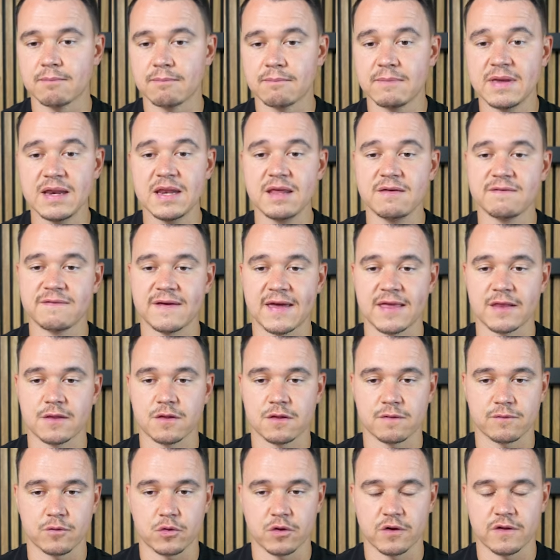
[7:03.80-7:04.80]
mini vents,
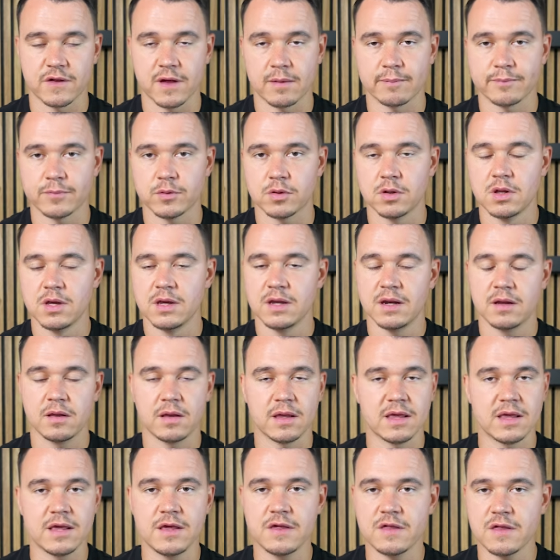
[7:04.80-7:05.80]
for example,
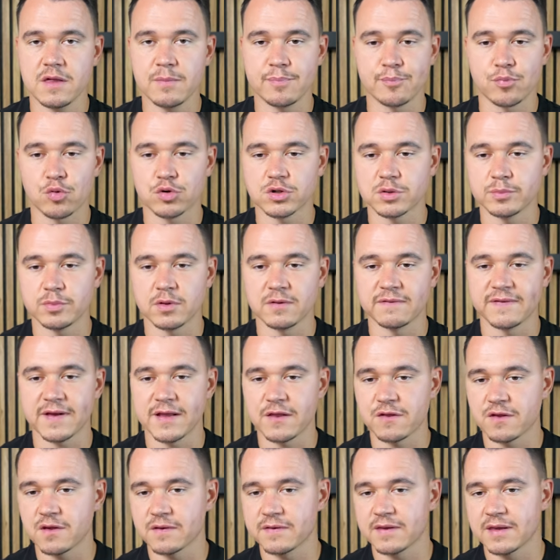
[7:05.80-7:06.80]
easy portable
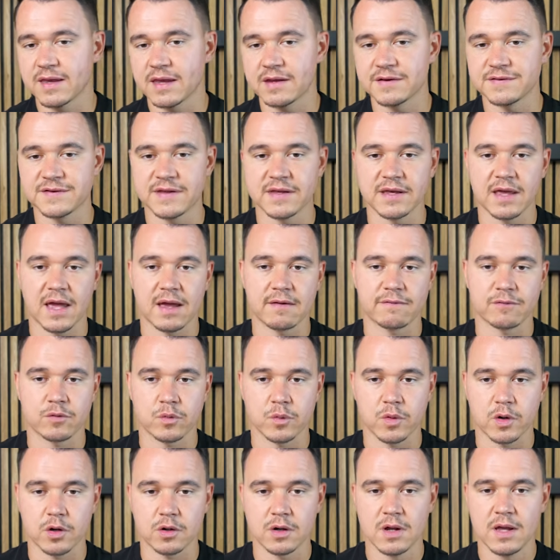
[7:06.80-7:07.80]
vents that they can take
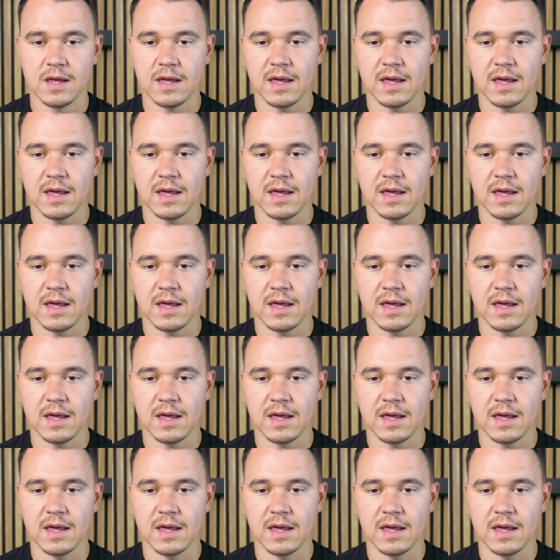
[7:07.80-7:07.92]
everywhere.